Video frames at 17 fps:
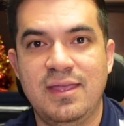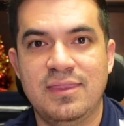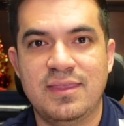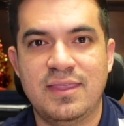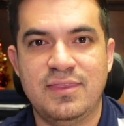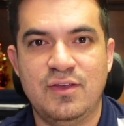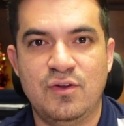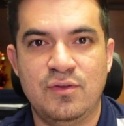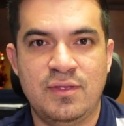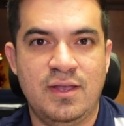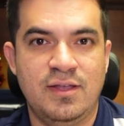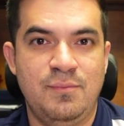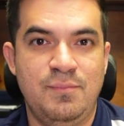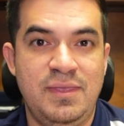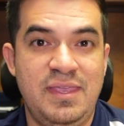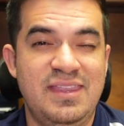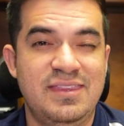and that there are not
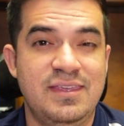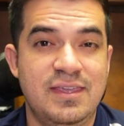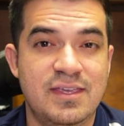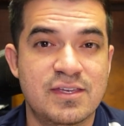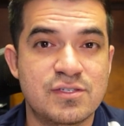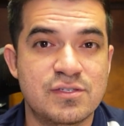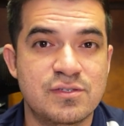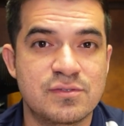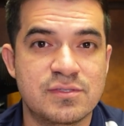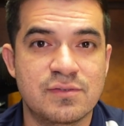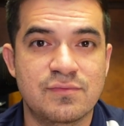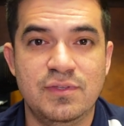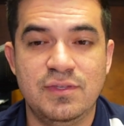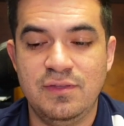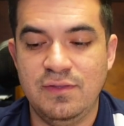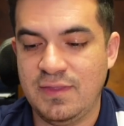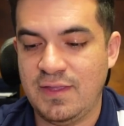going to be any issues if
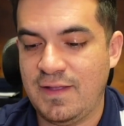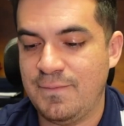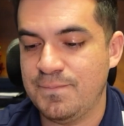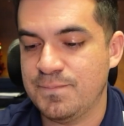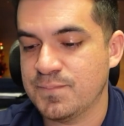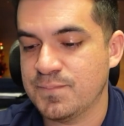you do that.